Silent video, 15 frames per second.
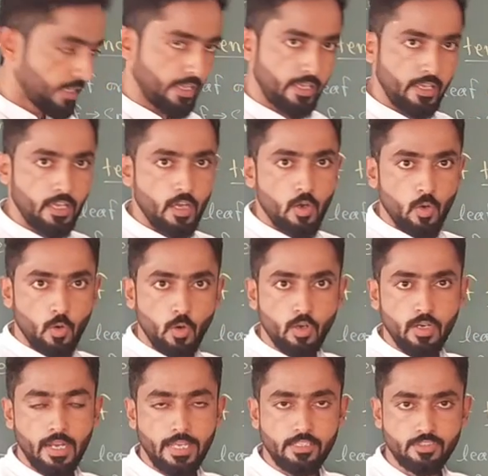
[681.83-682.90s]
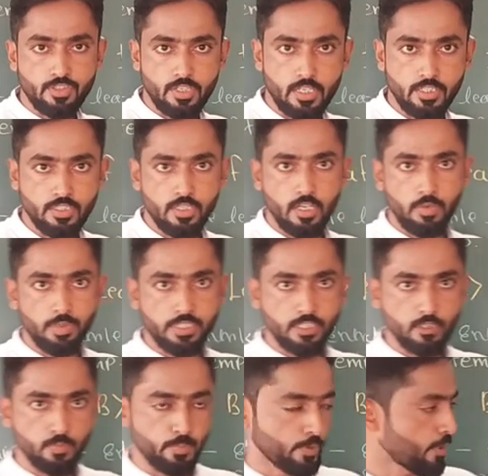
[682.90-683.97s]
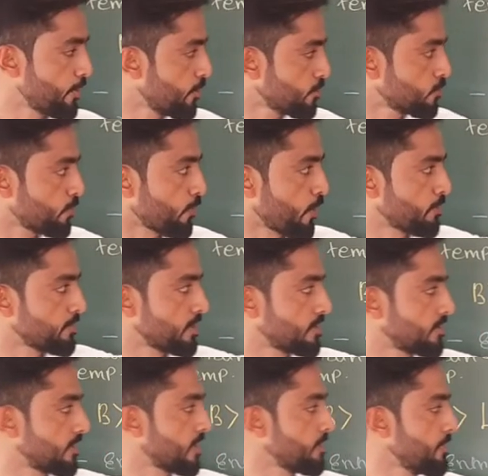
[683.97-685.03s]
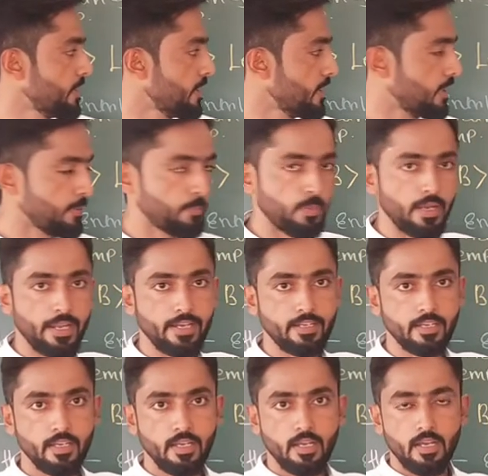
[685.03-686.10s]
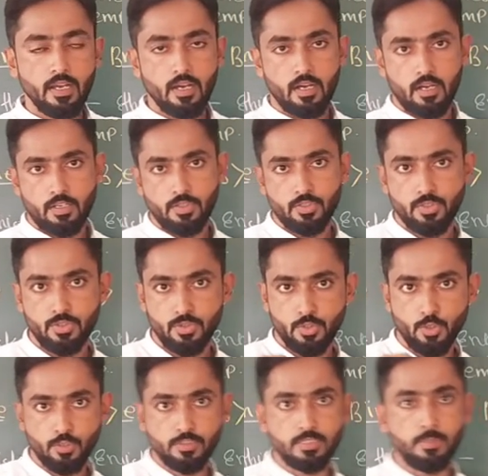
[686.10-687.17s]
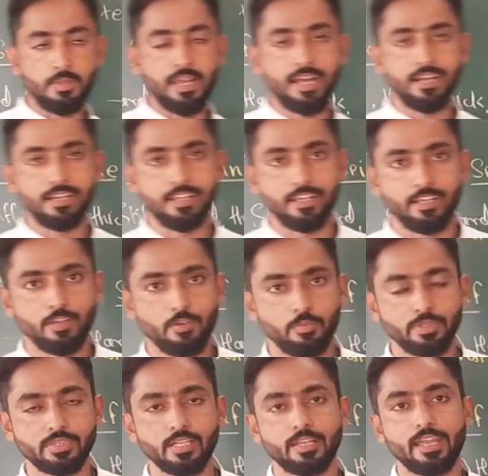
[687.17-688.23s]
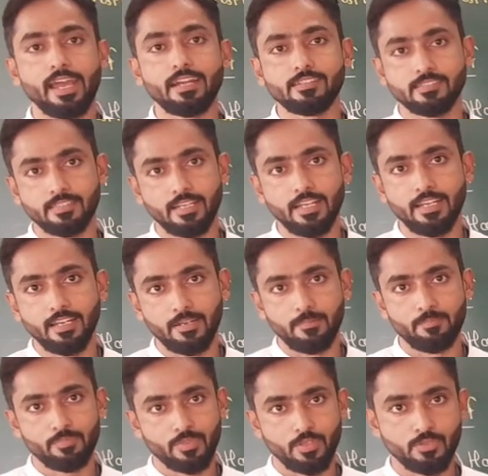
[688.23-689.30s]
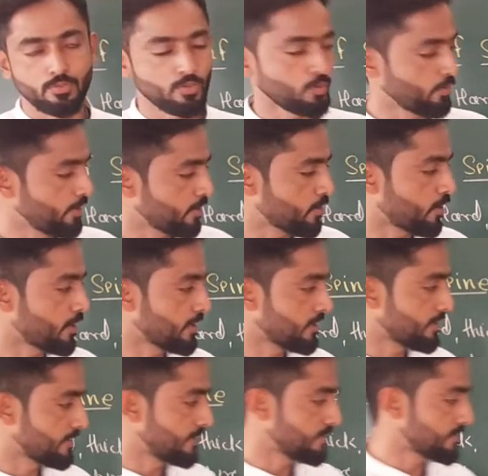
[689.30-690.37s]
three hook-like structure which is produced from the terminal leaflet shows similarity with the cat snail. So we call